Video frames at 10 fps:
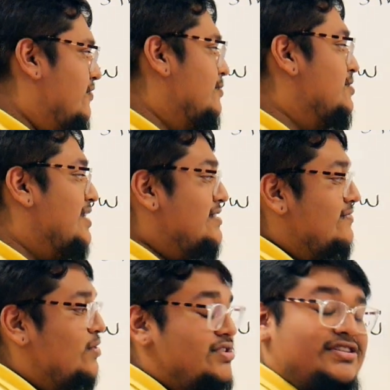From
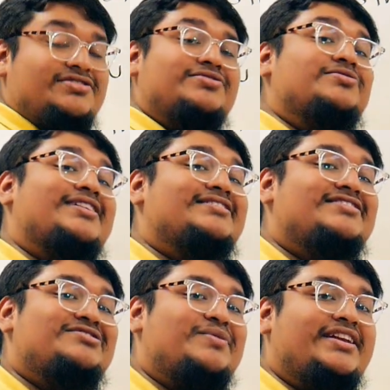2014 to
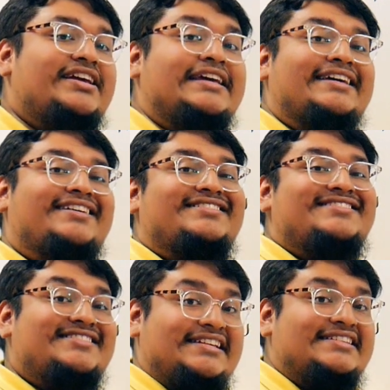2020, it's
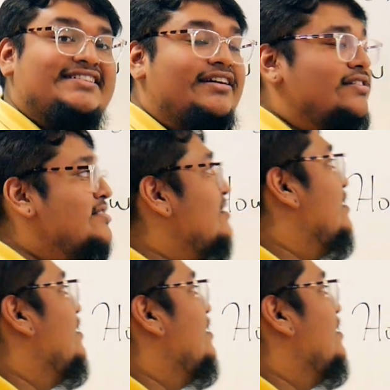6 years.